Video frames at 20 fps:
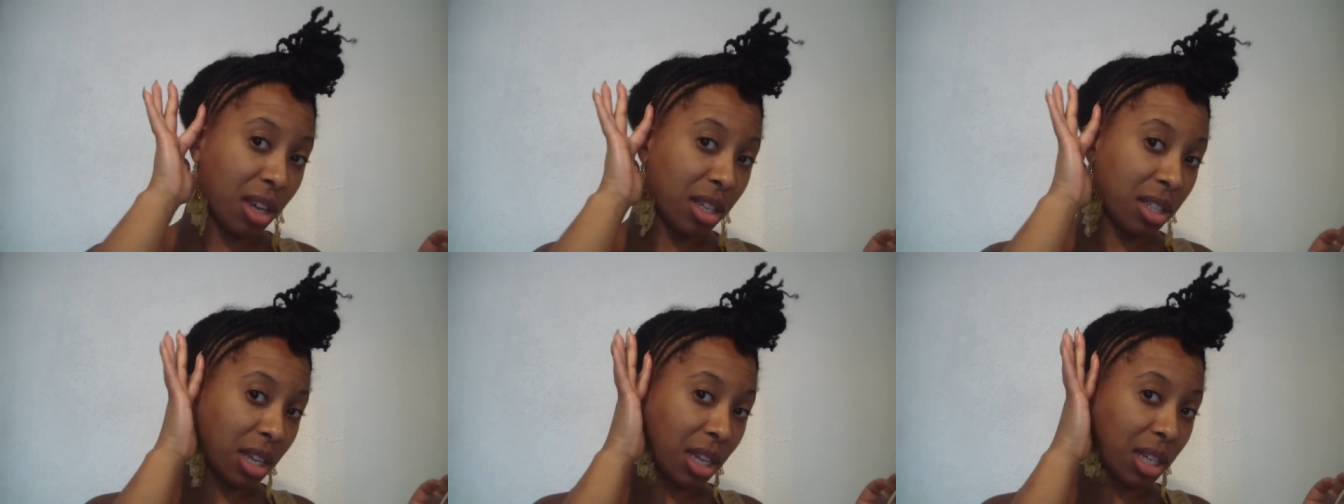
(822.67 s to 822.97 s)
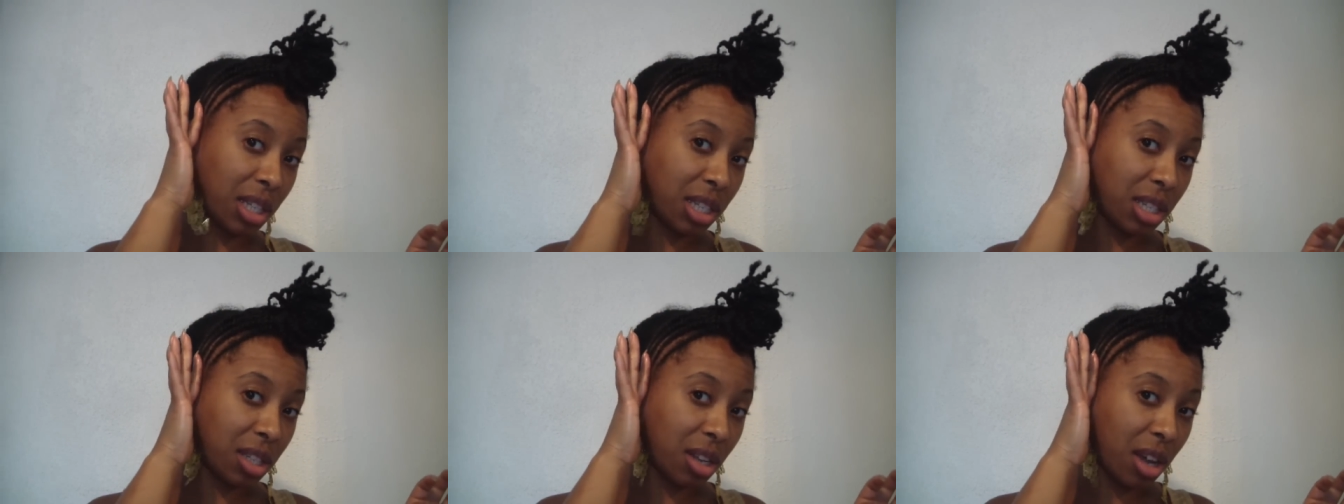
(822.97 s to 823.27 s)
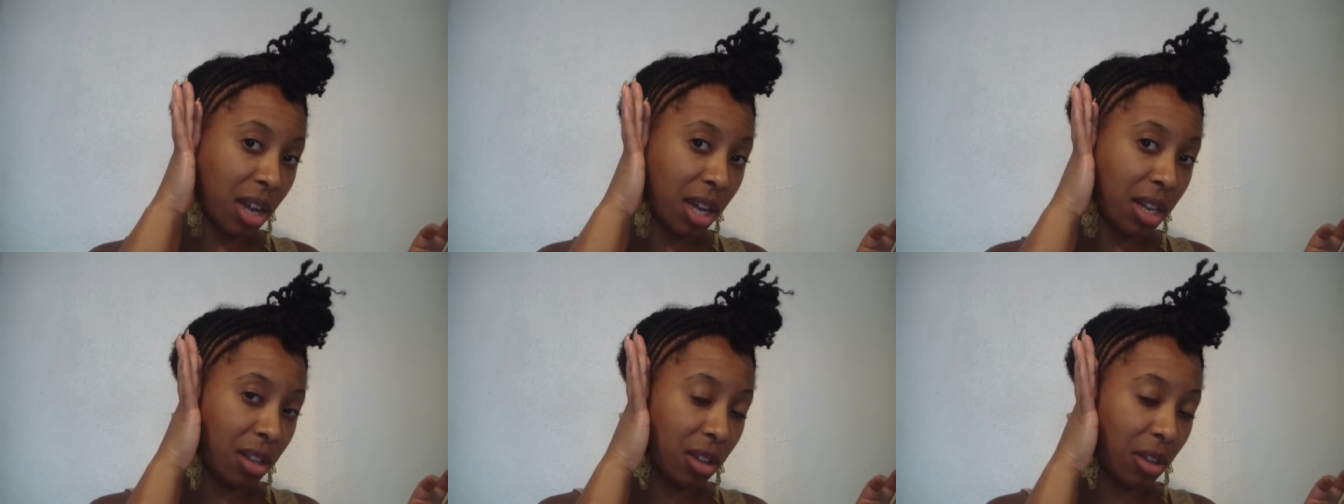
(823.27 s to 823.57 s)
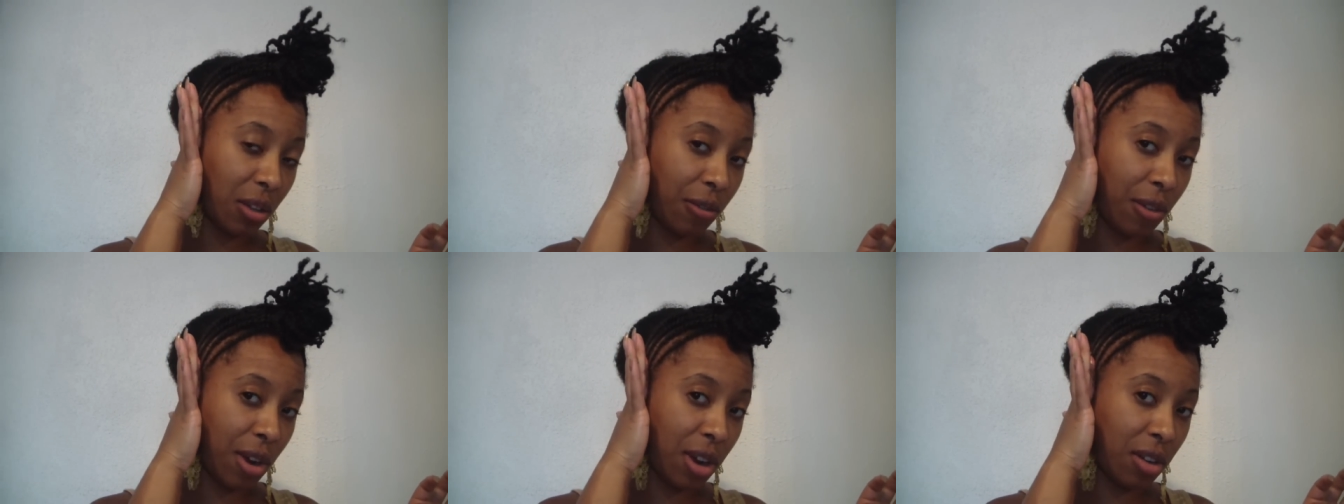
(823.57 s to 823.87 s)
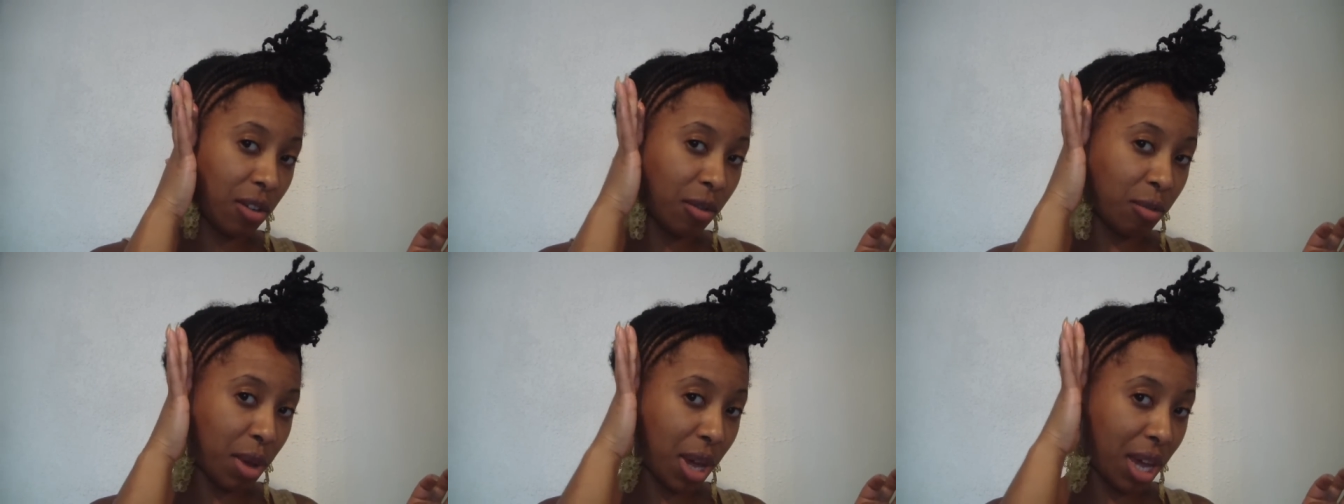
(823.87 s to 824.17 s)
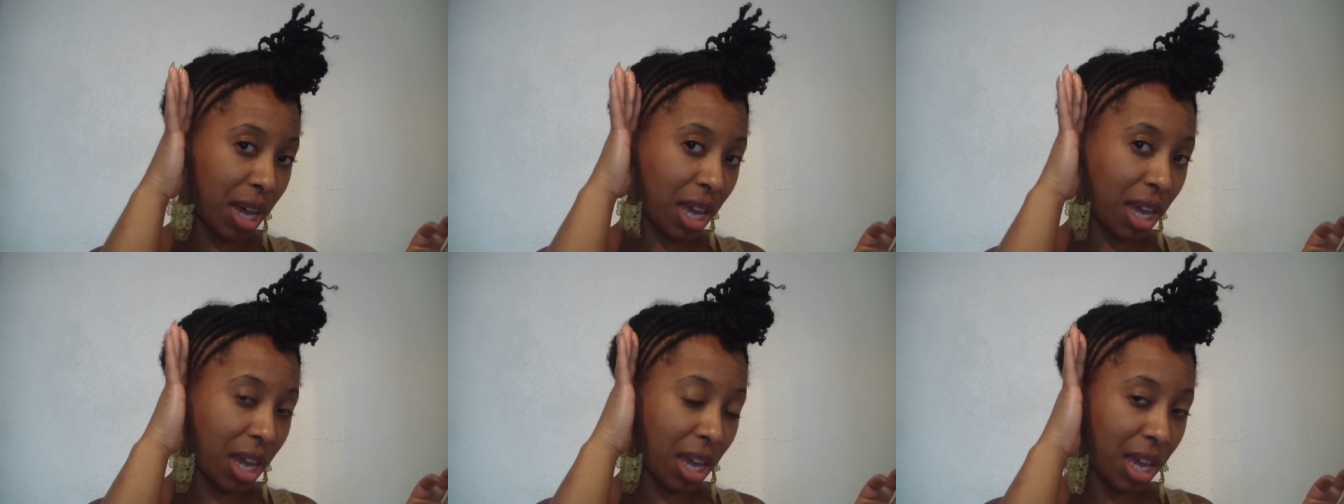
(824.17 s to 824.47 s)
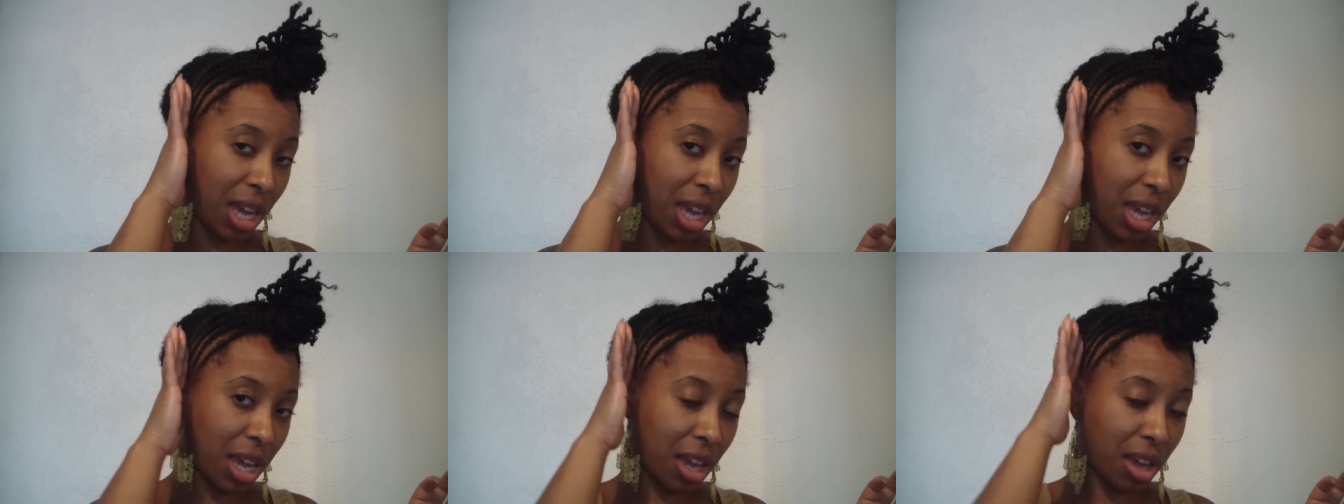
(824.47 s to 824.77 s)
So it's starting at the front of my ear
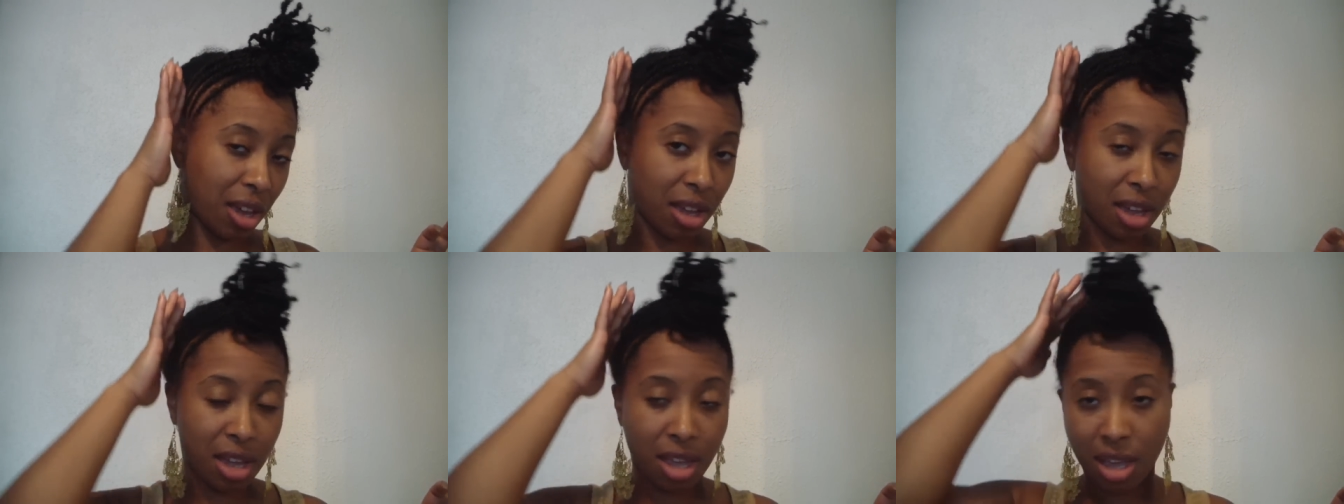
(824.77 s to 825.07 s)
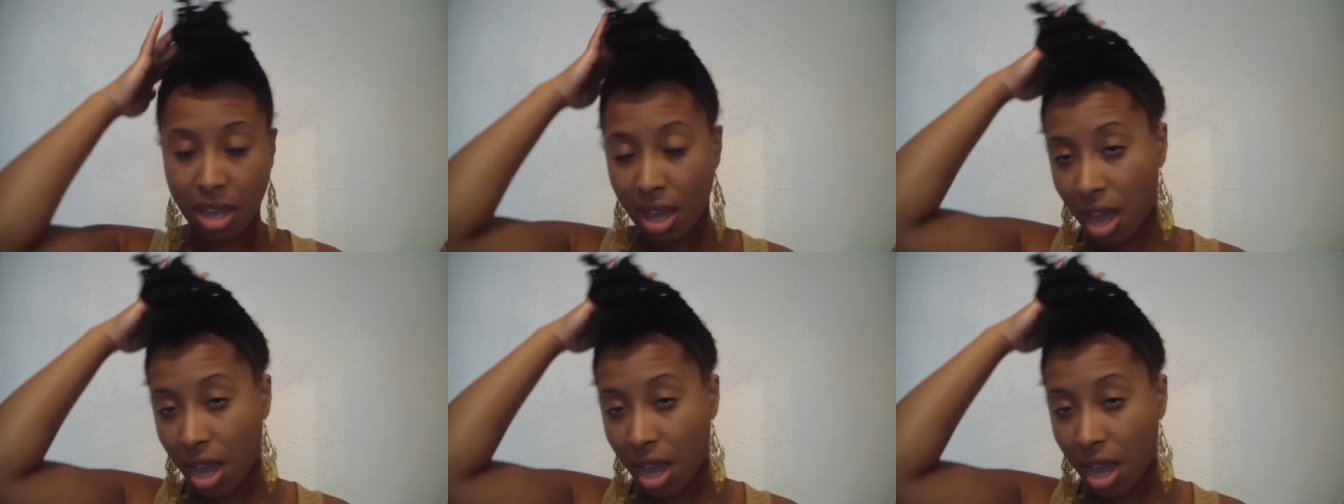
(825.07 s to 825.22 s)
here,